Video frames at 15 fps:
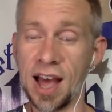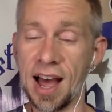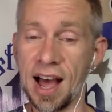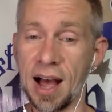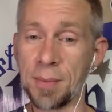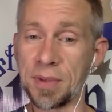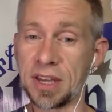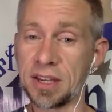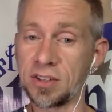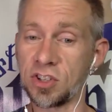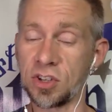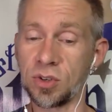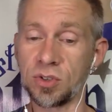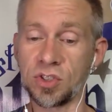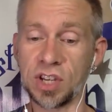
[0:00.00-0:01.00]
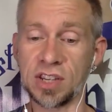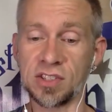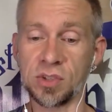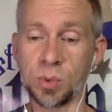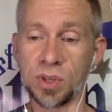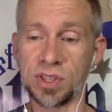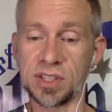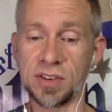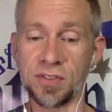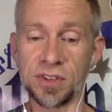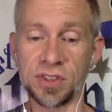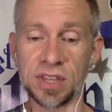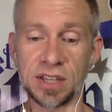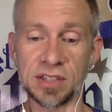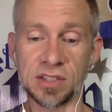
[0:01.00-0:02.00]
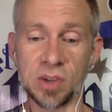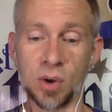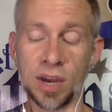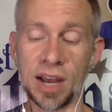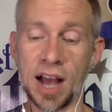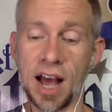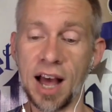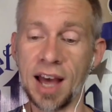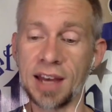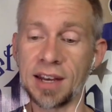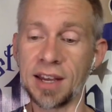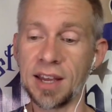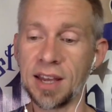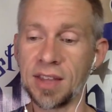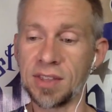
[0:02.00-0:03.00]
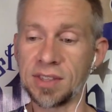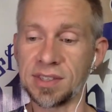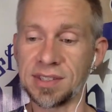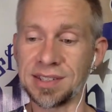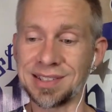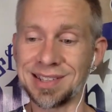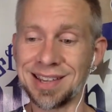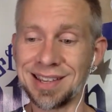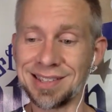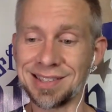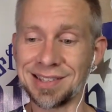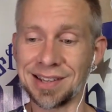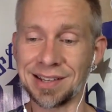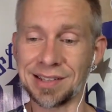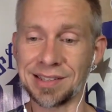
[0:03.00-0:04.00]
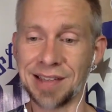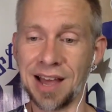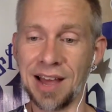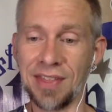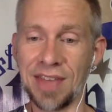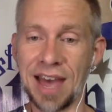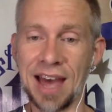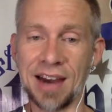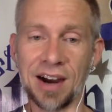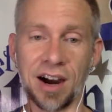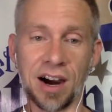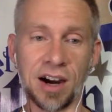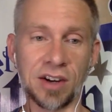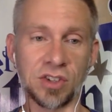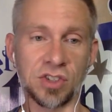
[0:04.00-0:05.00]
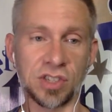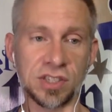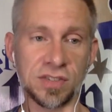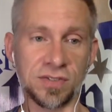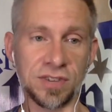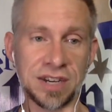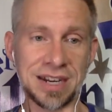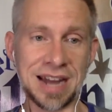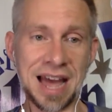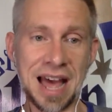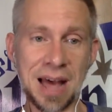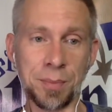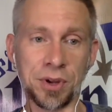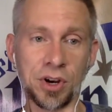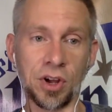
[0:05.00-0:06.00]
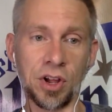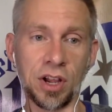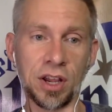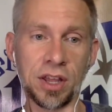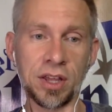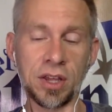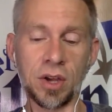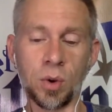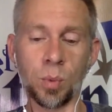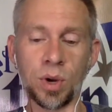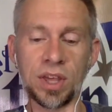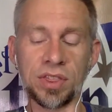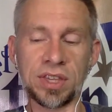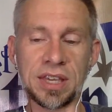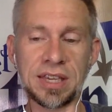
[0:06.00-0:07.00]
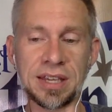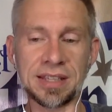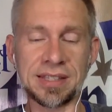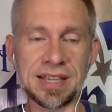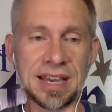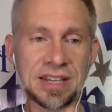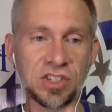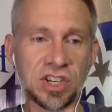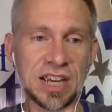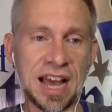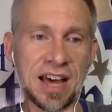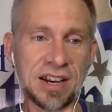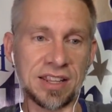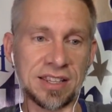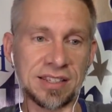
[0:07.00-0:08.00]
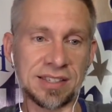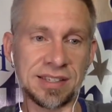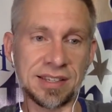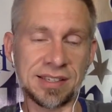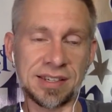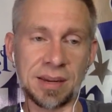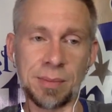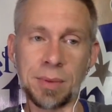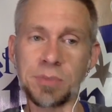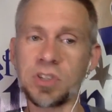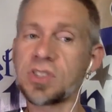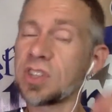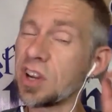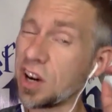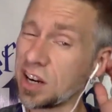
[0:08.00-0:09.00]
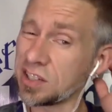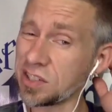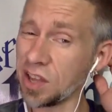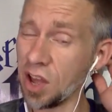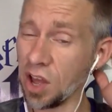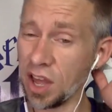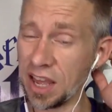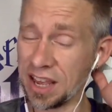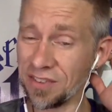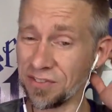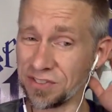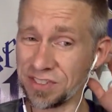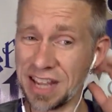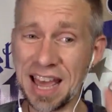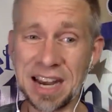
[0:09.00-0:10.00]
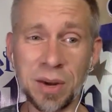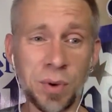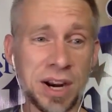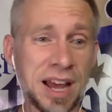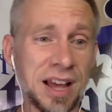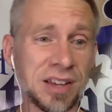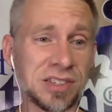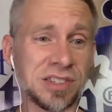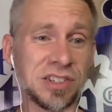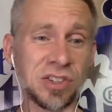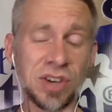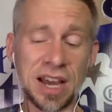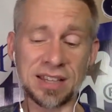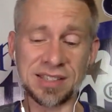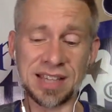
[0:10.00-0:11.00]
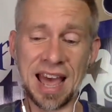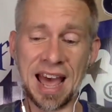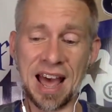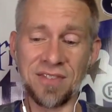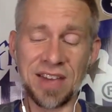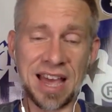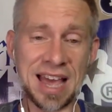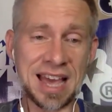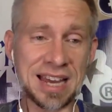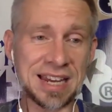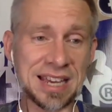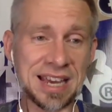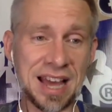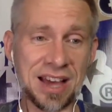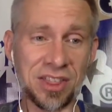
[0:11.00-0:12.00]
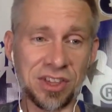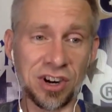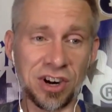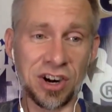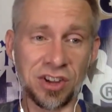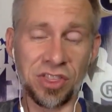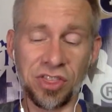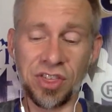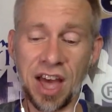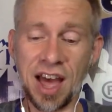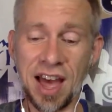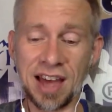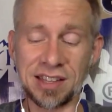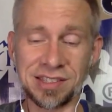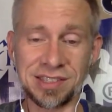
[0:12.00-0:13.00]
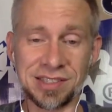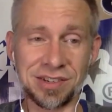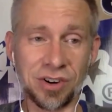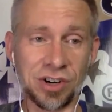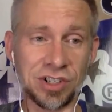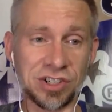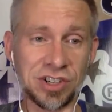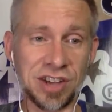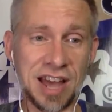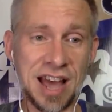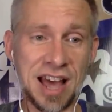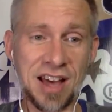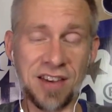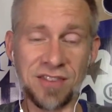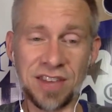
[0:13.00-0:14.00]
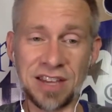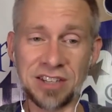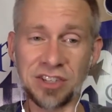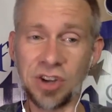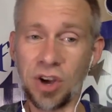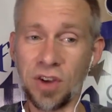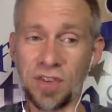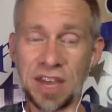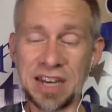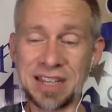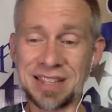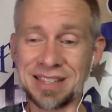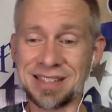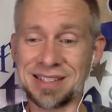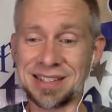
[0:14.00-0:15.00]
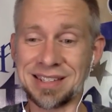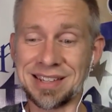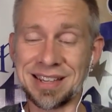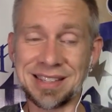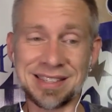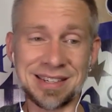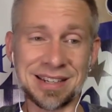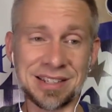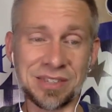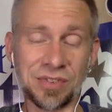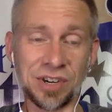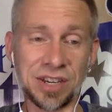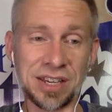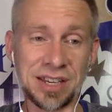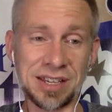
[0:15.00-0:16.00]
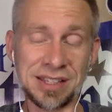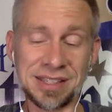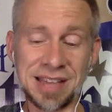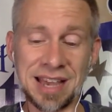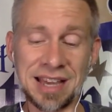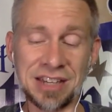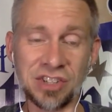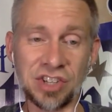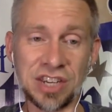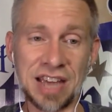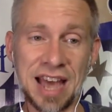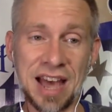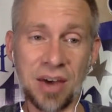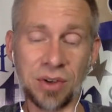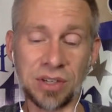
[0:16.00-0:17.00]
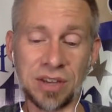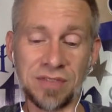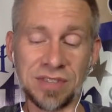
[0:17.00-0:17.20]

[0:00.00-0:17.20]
issue just with different things going on. The statistics on that are just phenomenal with kids aging out of the system. I'm just curious if anyone else, do you guys have any other thoughts, or do you have know of any of the statistics for kids aging out of the